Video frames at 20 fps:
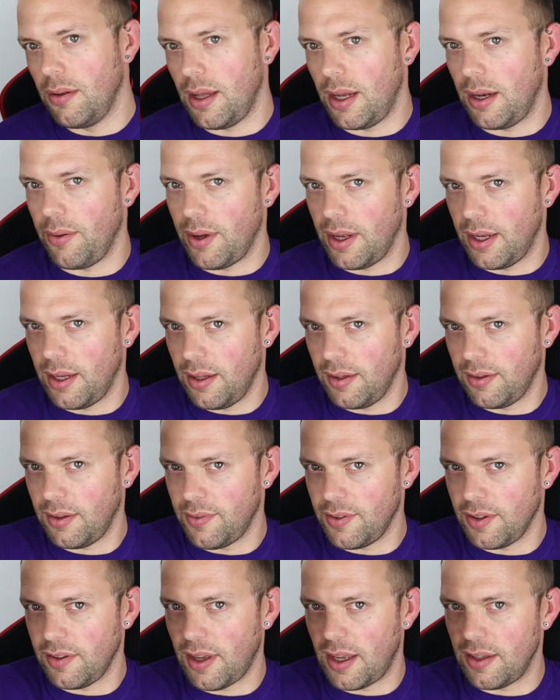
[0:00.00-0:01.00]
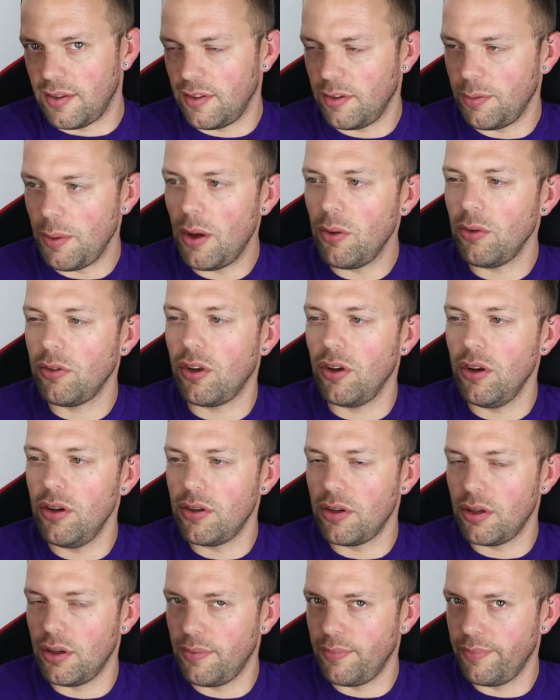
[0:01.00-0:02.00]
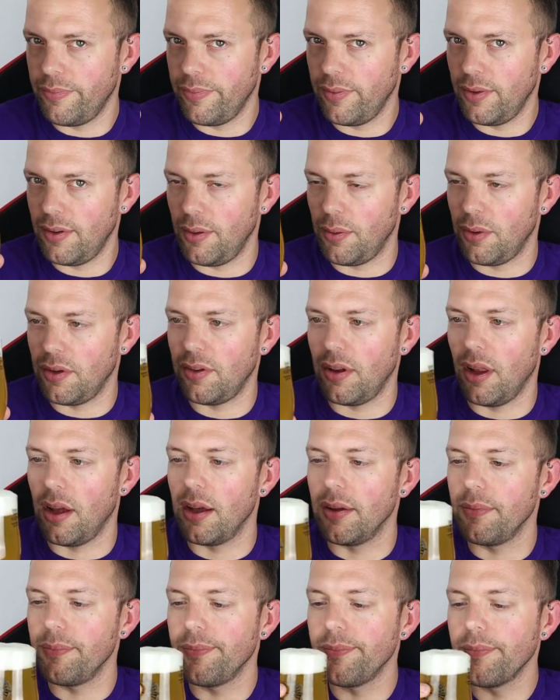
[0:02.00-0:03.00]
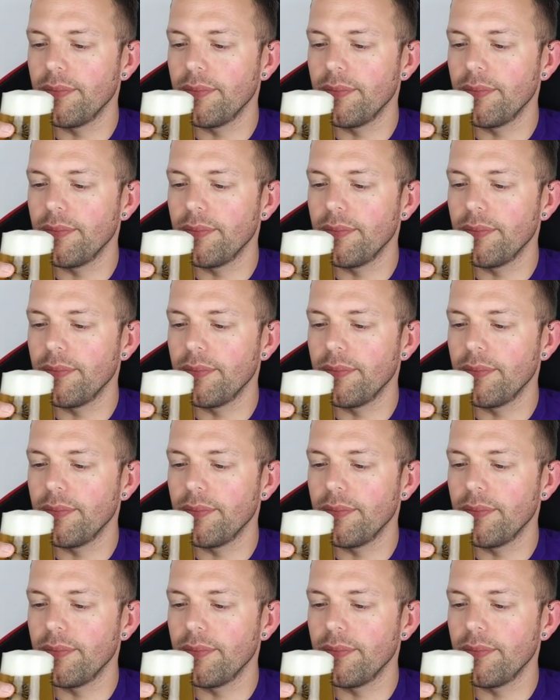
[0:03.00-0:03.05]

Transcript: Anyway, let's have a taste. It smells good. See what it's like.